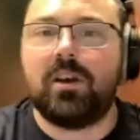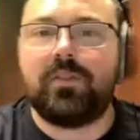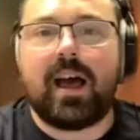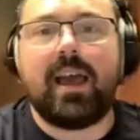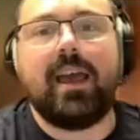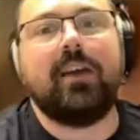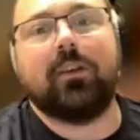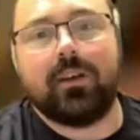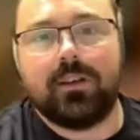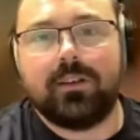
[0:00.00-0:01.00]
of that
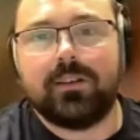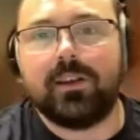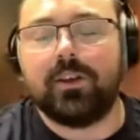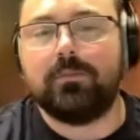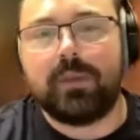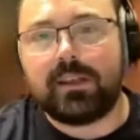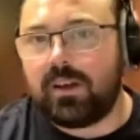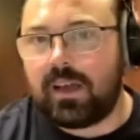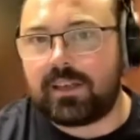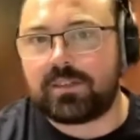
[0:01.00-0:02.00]
era.
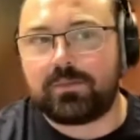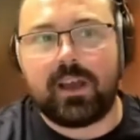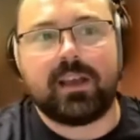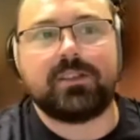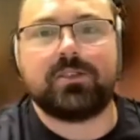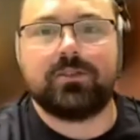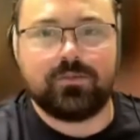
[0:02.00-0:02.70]
Midnight Express,